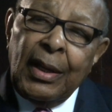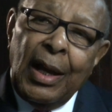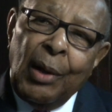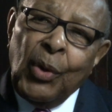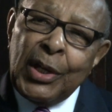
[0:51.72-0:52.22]

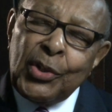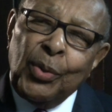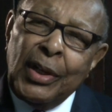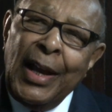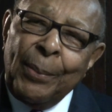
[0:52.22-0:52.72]
I watched
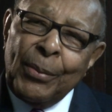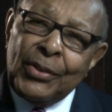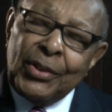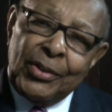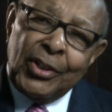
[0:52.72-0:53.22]
what
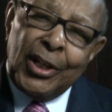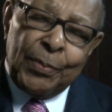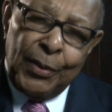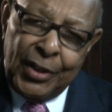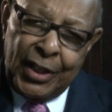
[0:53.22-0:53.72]
happened to
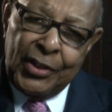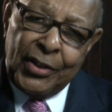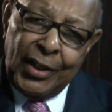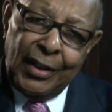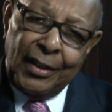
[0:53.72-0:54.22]
Judge
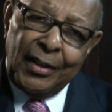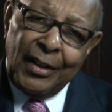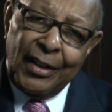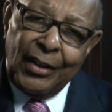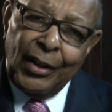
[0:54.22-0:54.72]
Battisti
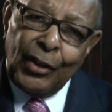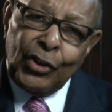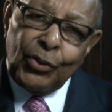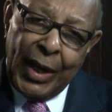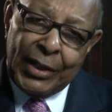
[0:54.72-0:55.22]
and the
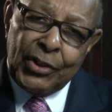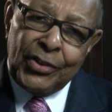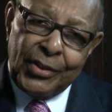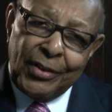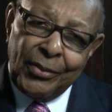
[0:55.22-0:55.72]

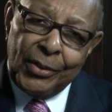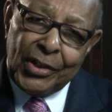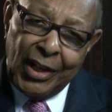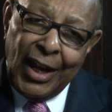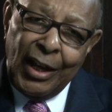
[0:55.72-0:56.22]
threats to
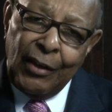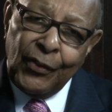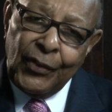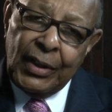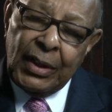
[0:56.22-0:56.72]
his
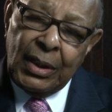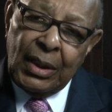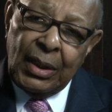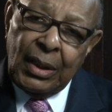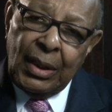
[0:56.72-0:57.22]
life
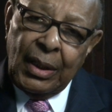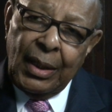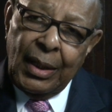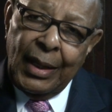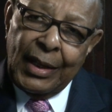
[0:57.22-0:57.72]

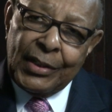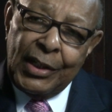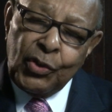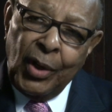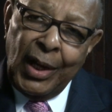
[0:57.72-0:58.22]
as
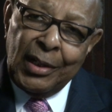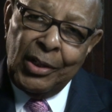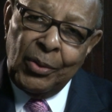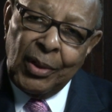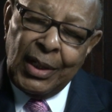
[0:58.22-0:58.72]
he tried to
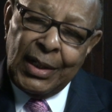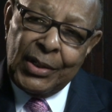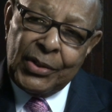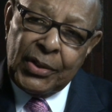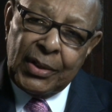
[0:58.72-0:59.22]

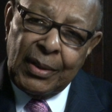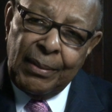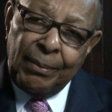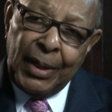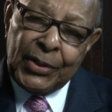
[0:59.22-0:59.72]
utilize
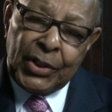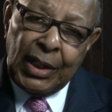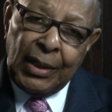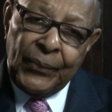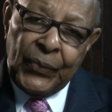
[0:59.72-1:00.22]

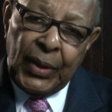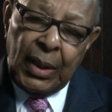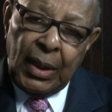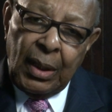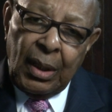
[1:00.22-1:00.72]
busing
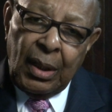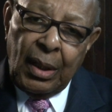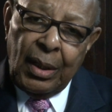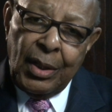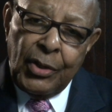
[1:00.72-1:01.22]

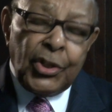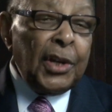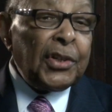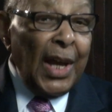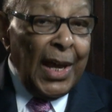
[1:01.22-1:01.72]

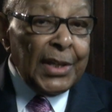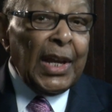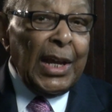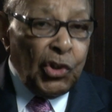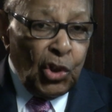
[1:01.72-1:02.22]
just as
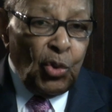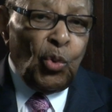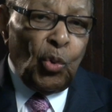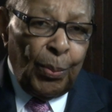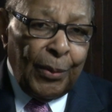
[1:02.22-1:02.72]
a
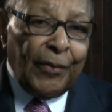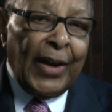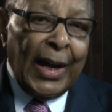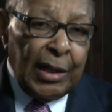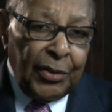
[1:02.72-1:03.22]
tool
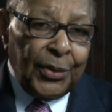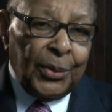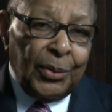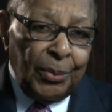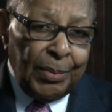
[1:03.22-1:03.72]
provided
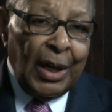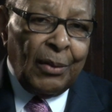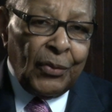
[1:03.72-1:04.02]
through Brown